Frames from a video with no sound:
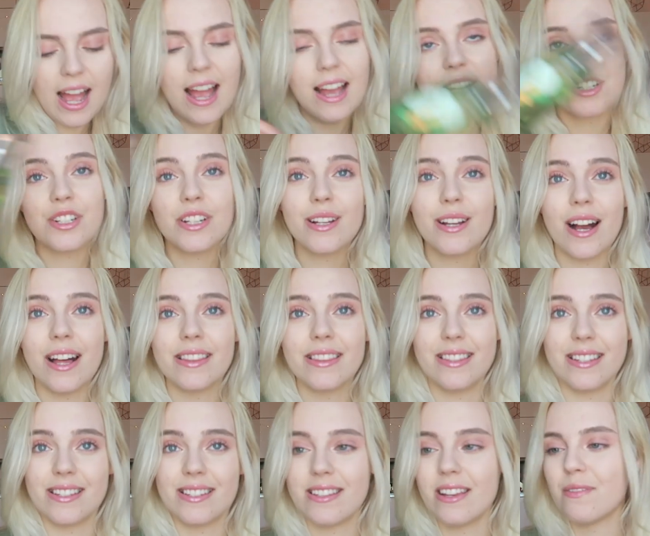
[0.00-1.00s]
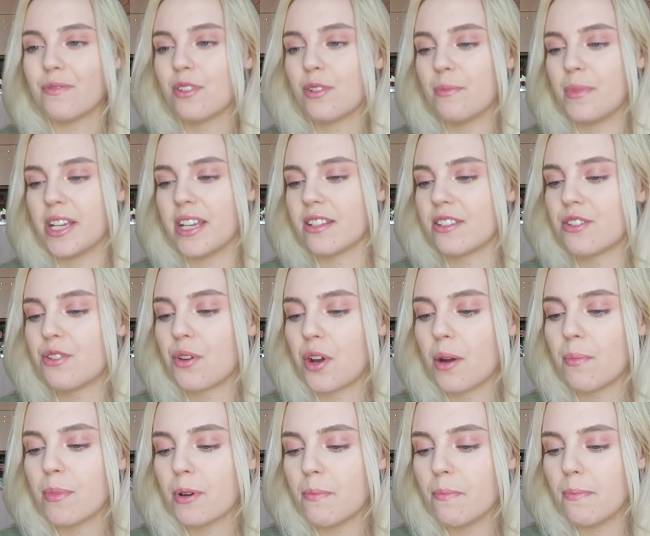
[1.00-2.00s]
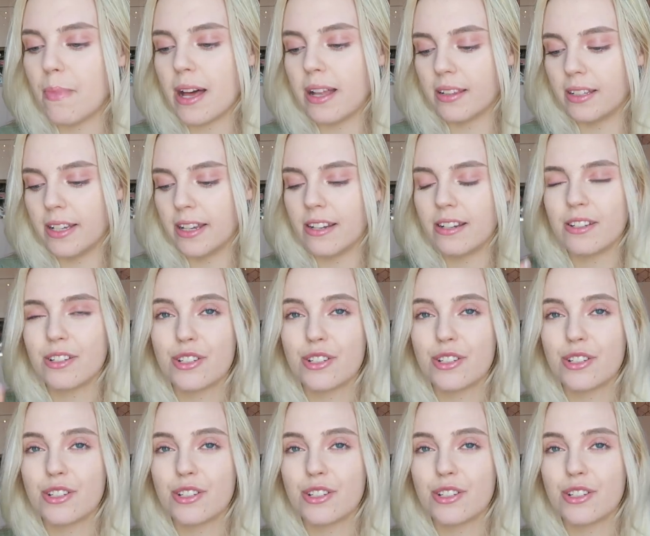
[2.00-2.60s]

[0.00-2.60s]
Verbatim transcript: I actually got this scent for me. It's Cucumber Melon.